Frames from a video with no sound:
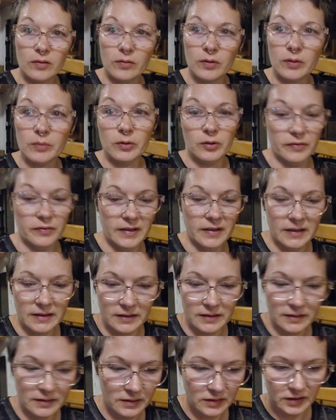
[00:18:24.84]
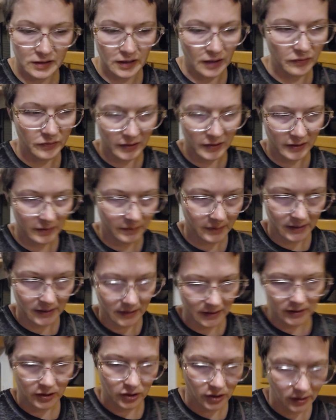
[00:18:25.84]
removing stuff like my
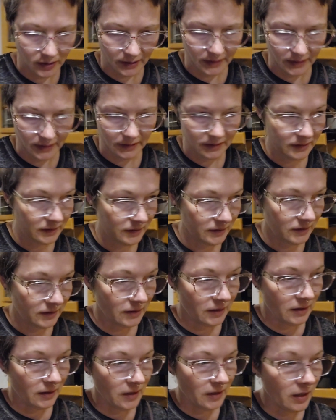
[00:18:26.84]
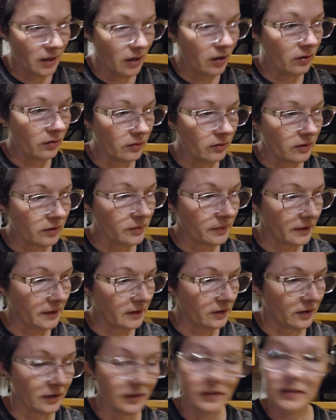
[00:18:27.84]
electronics. Oh, there's
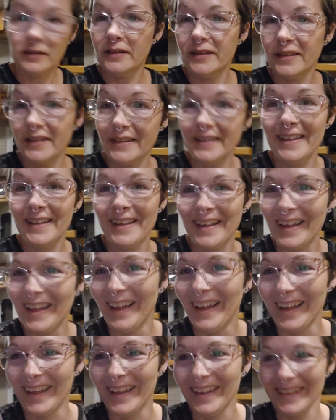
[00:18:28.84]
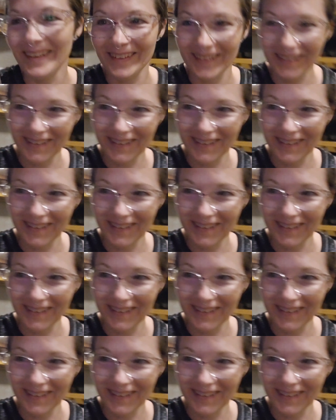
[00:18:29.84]
my drill. So